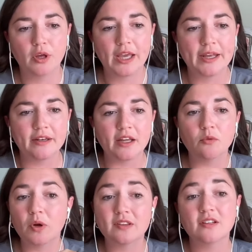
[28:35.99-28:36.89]
And it
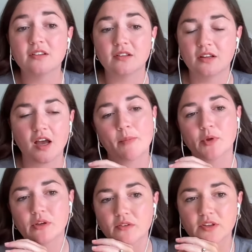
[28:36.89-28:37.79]
wasn't until a couple
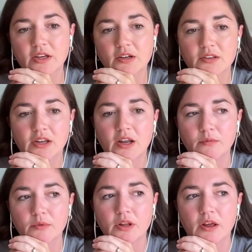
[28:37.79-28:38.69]
years later that I
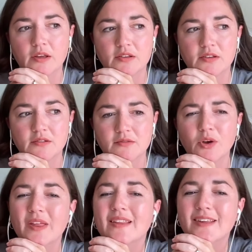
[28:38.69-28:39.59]
realized, oh,
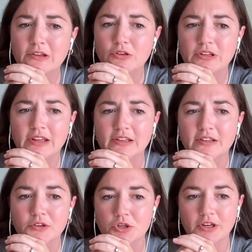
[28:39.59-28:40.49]
that's actually like
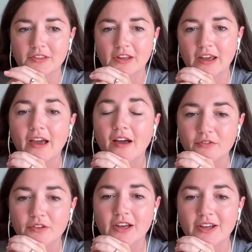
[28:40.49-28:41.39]
conditioning that I have,
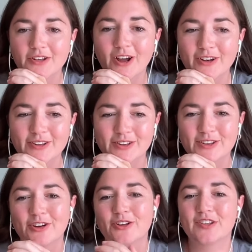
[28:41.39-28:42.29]
not
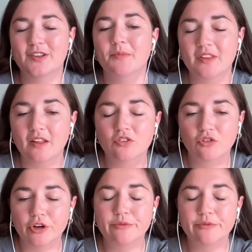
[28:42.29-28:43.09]
necessarily something that's true.